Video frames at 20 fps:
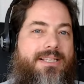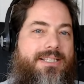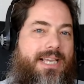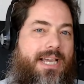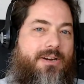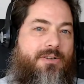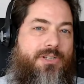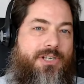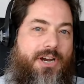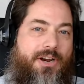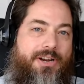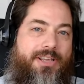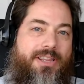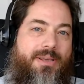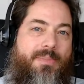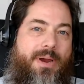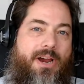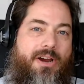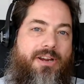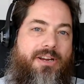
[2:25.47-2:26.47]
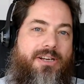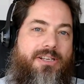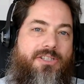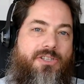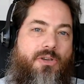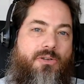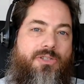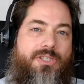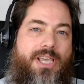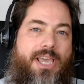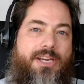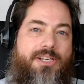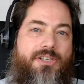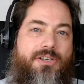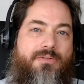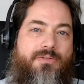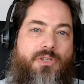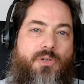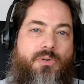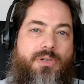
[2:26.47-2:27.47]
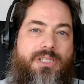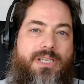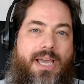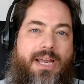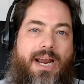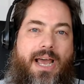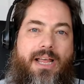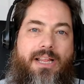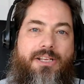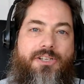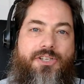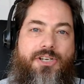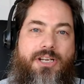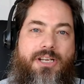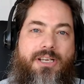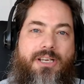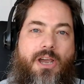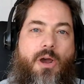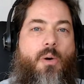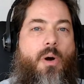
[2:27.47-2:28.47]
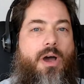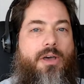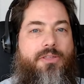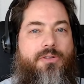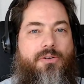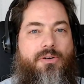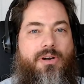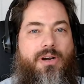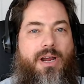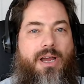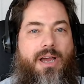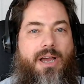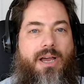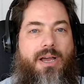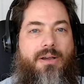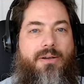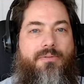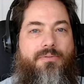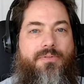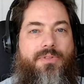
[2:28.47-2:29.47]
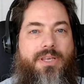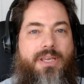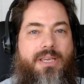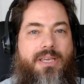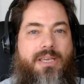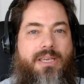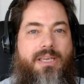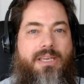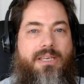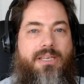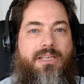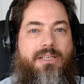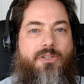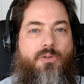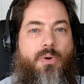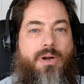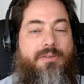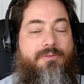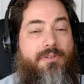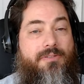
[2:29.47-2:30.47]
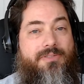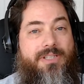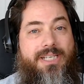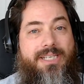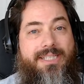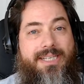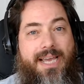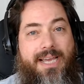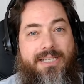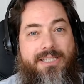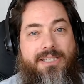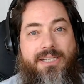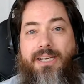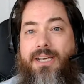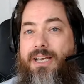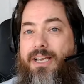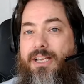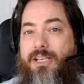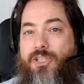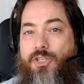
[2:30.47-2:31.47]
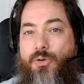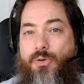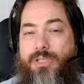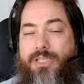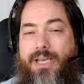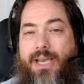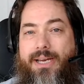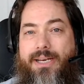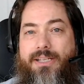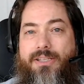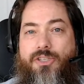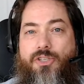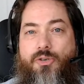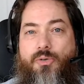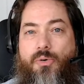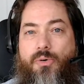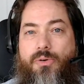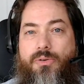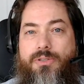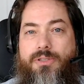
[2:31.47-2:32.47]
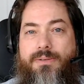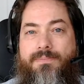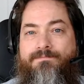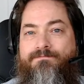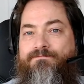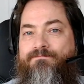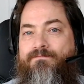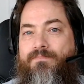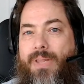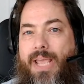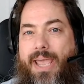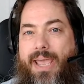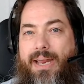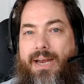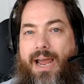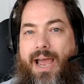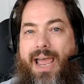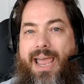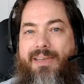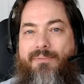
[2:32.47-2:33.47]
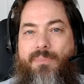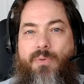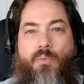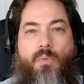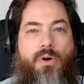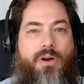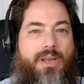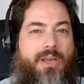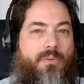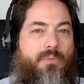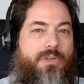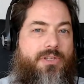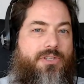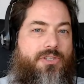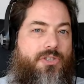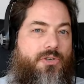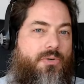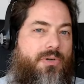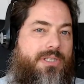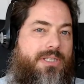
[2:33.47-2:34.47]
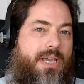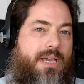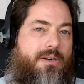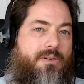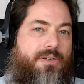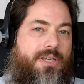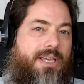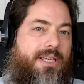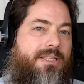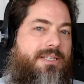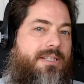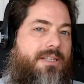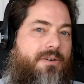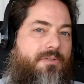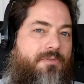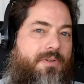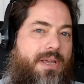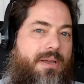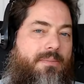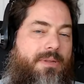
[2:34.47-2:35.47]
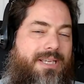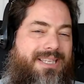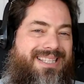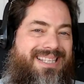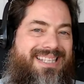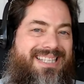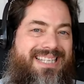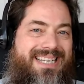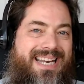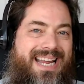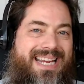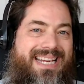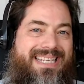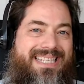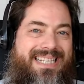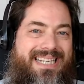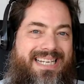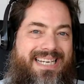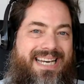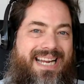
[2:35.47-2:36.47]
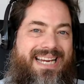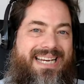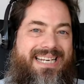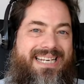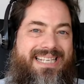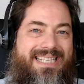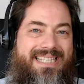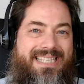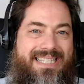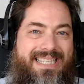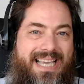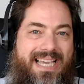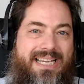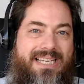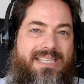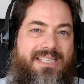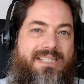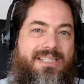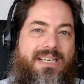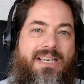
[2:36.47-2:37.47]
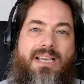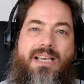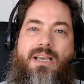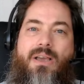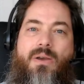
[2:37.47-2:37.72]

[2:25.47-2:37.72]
secretary of the American Association of Suicidology, co-author of the 2015 text, Suicide in Schools. And I have been working with suicidal kids and their families since 1996.